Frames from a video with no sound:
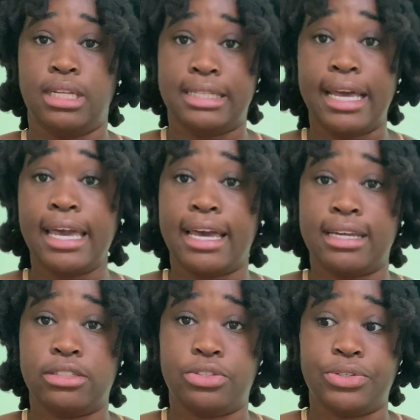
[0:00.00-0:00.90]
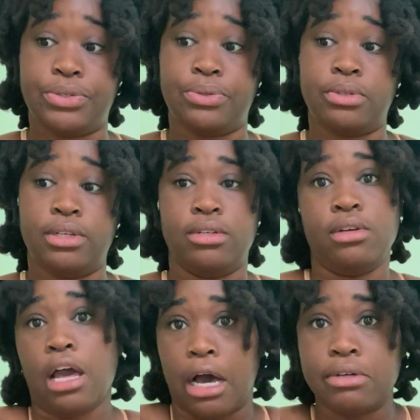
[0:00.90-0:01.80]
deckhands do,
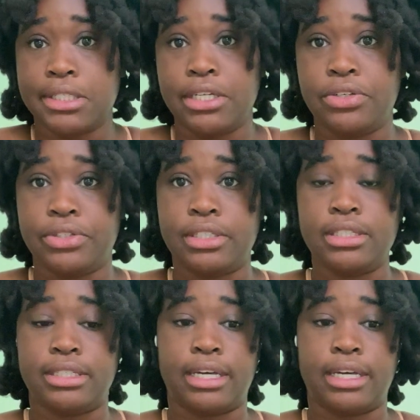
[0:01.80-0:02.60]
I will stay in the utility